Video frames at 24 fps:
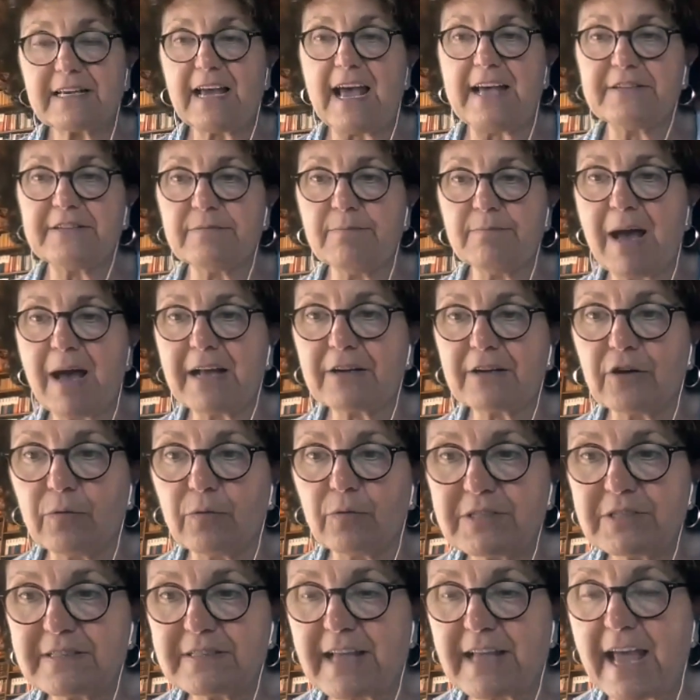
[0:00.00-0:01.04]
as Marco
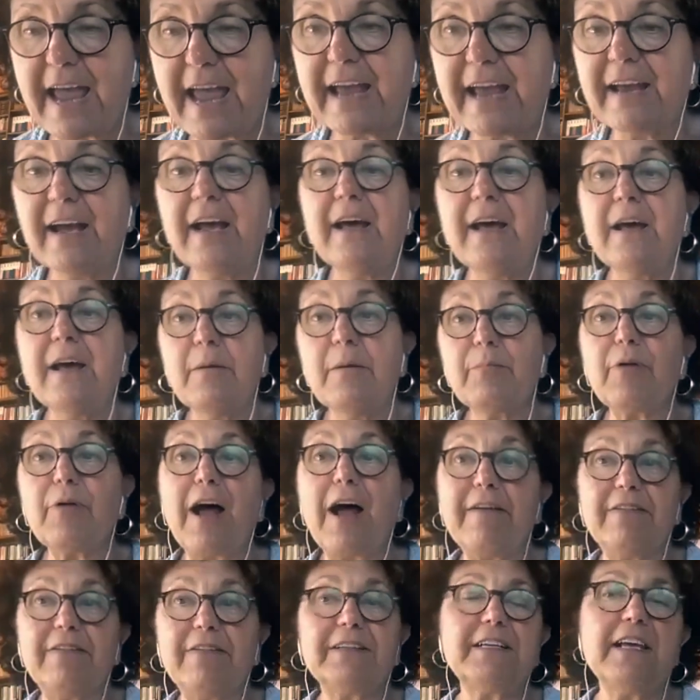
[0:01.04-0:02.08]
was saying,
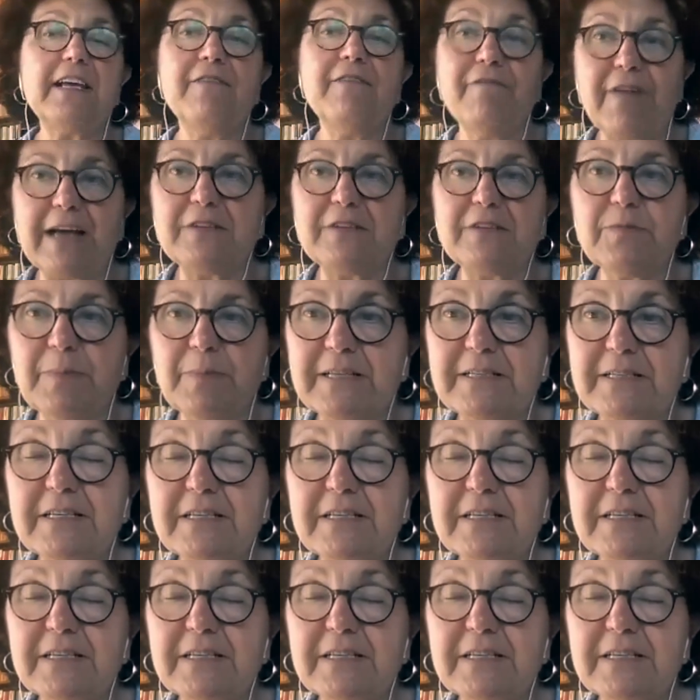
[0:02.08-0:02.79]
private investments.